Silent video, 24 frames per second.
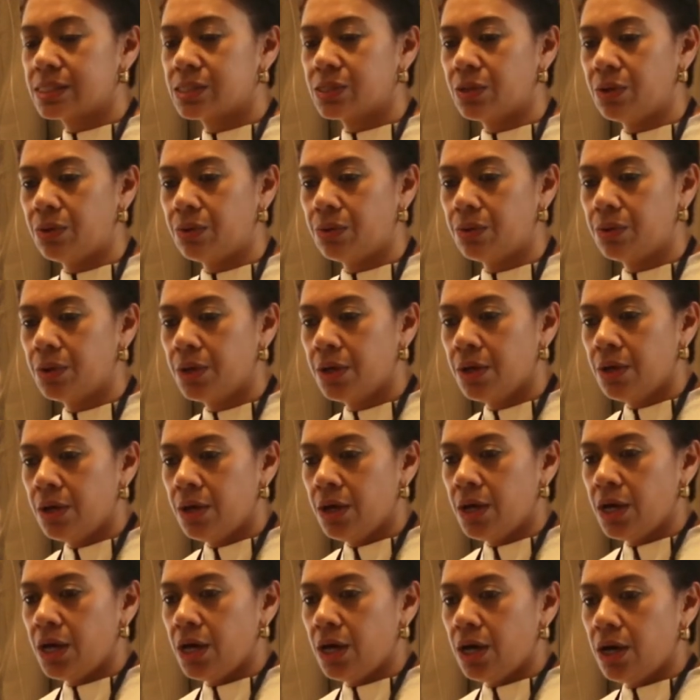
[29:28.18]
So,
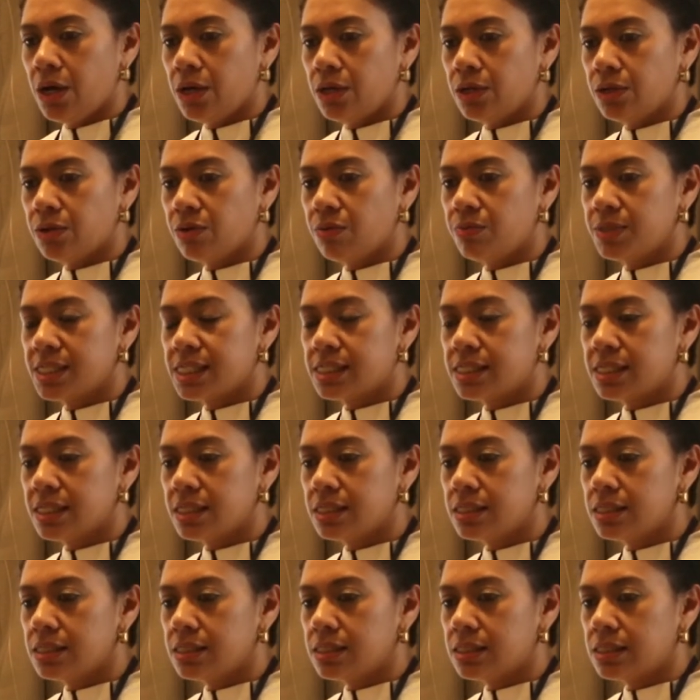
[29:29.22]
we
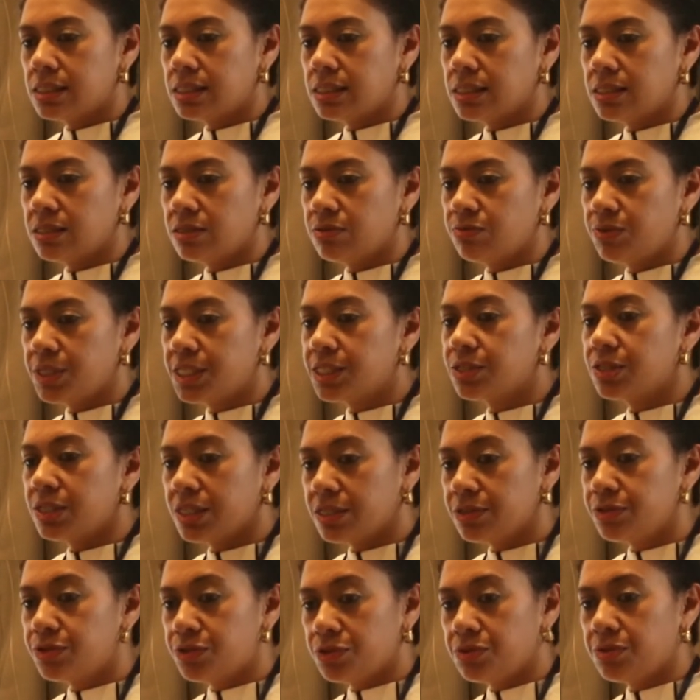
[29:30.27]

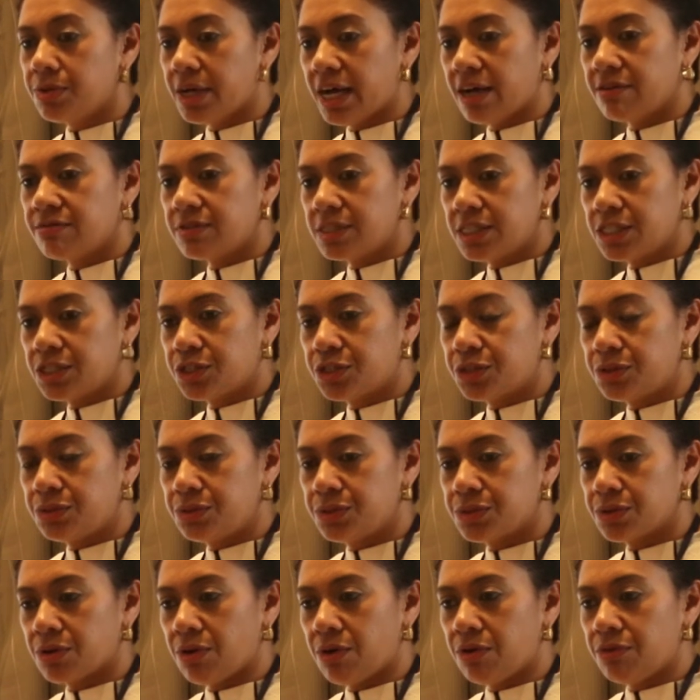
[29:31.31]
still do have the
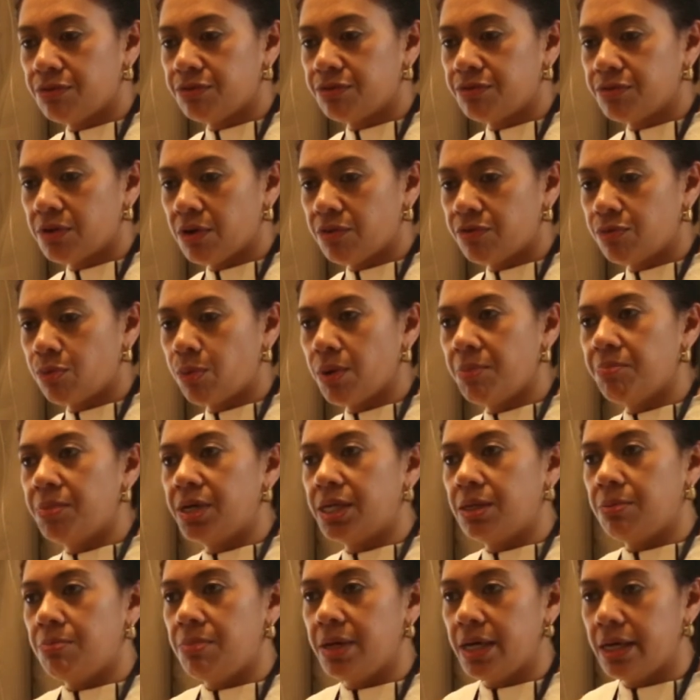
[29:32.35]
issues of
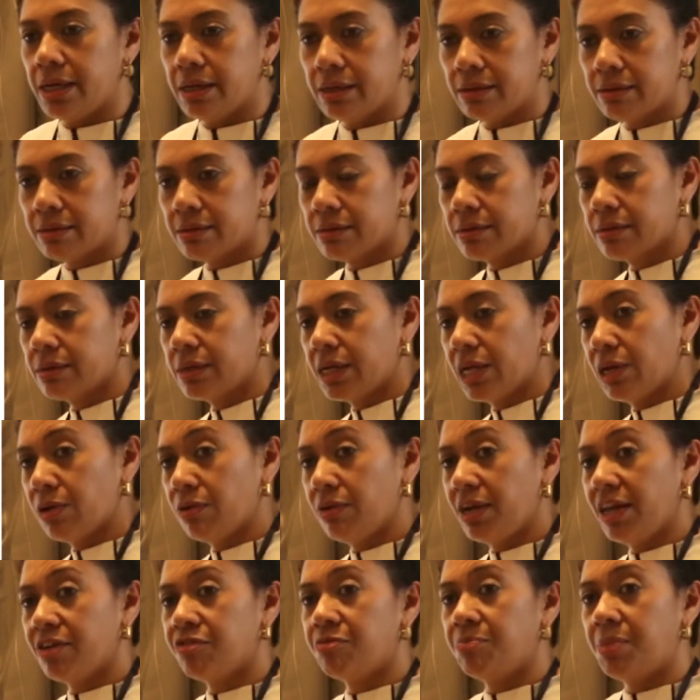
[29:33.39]
women being,
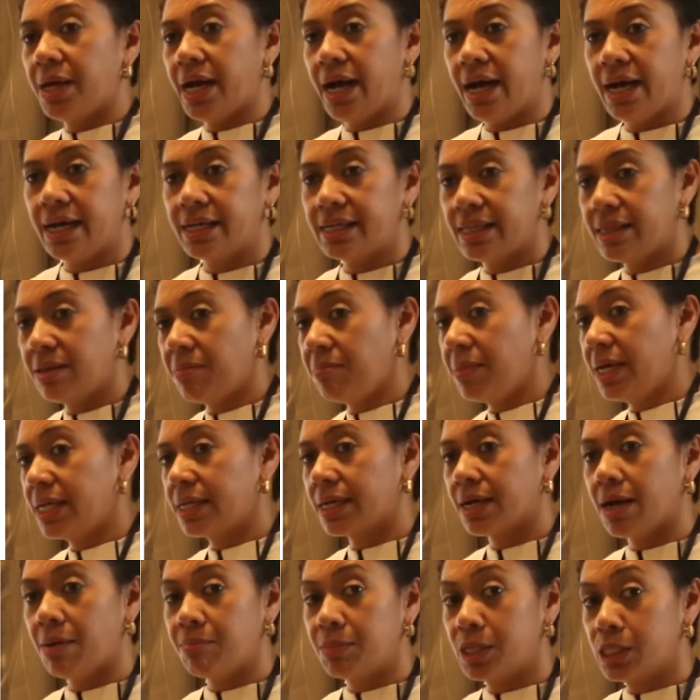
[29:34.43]
left behind and the
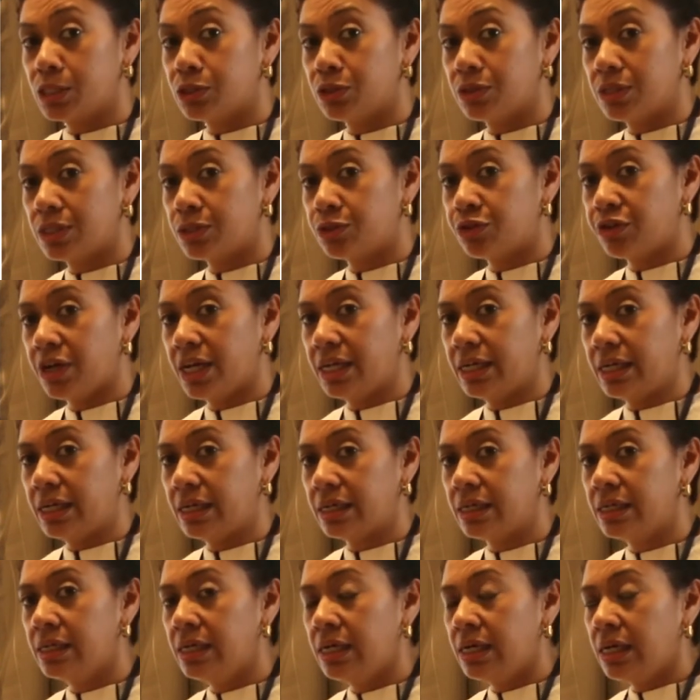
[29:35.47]
men coming to the
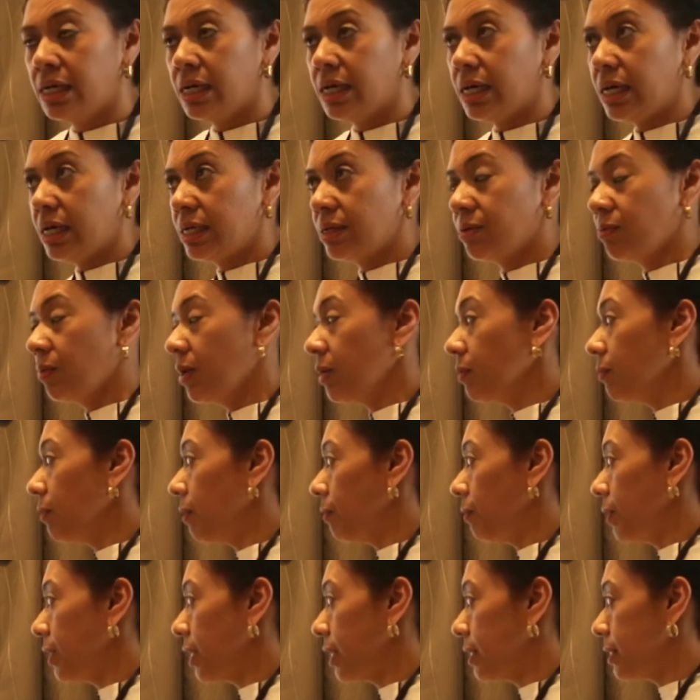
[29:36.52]
training. And
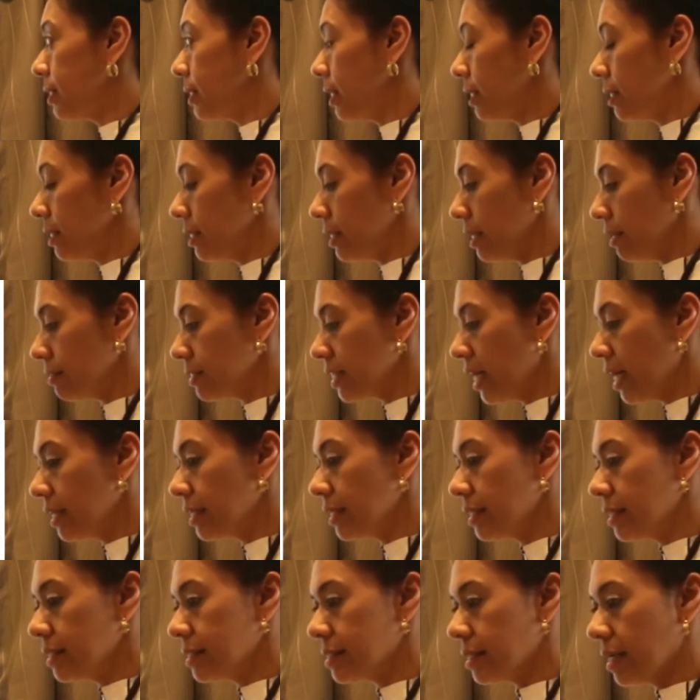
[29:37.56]
when I said that our
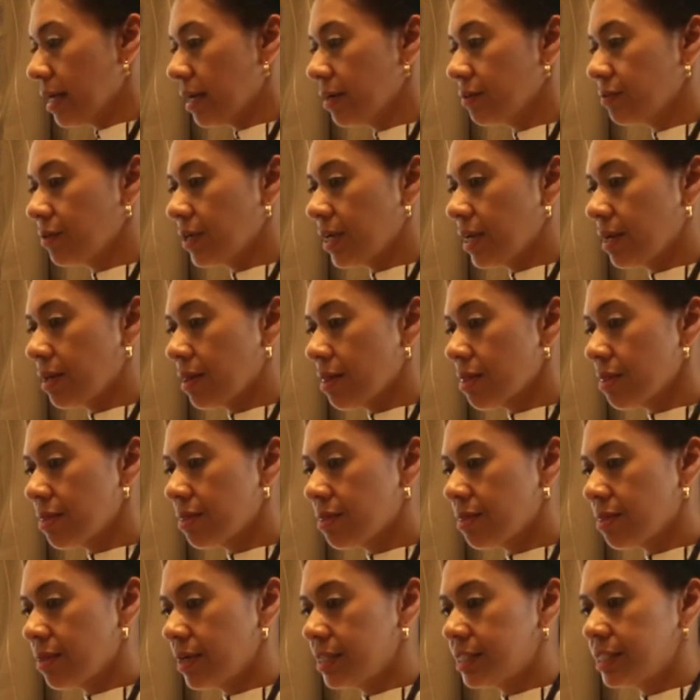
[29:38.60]
target is
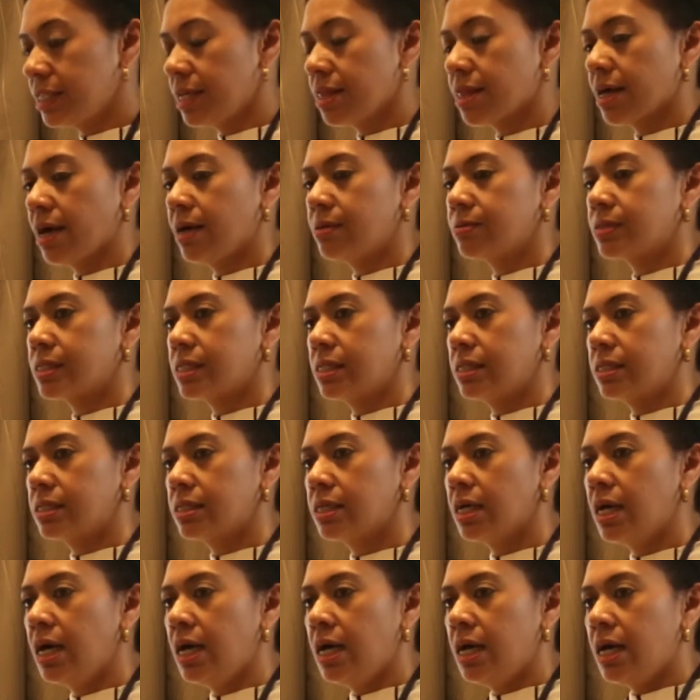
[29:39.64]

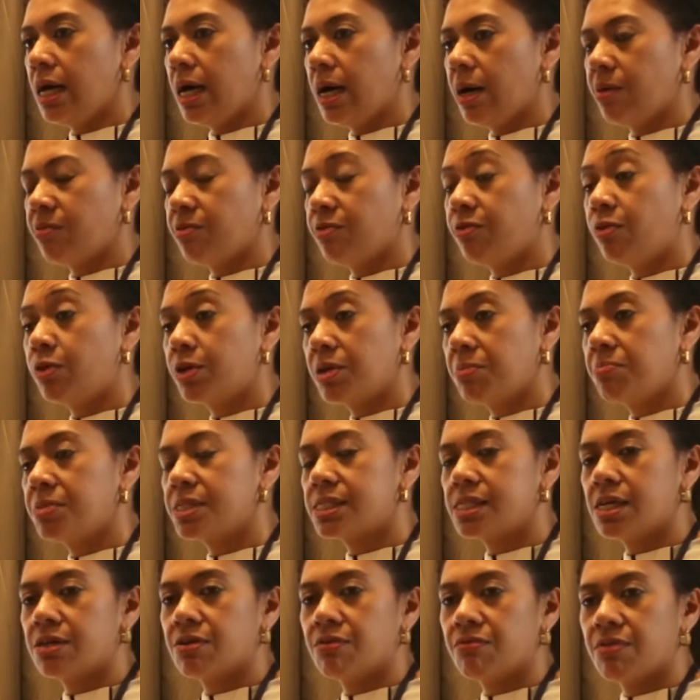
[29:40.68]
130,000,
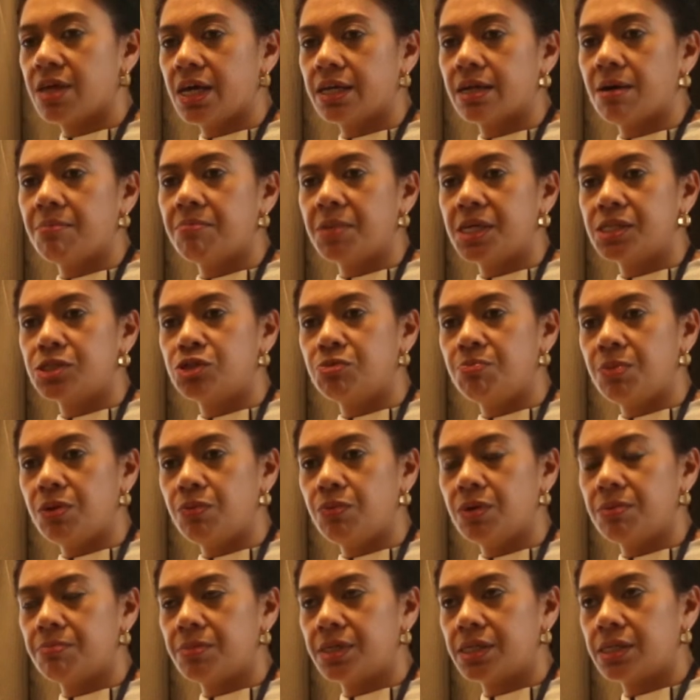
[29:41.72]
40% of that are meant to be
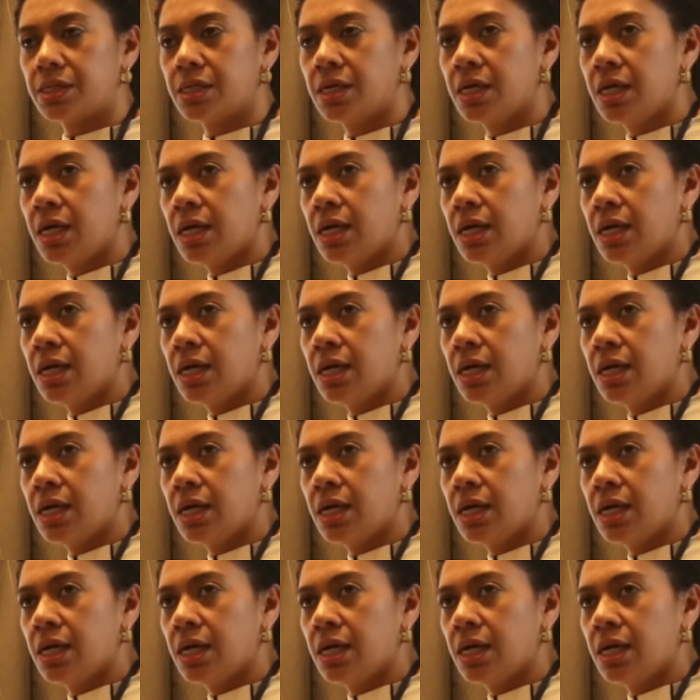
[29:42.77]
women.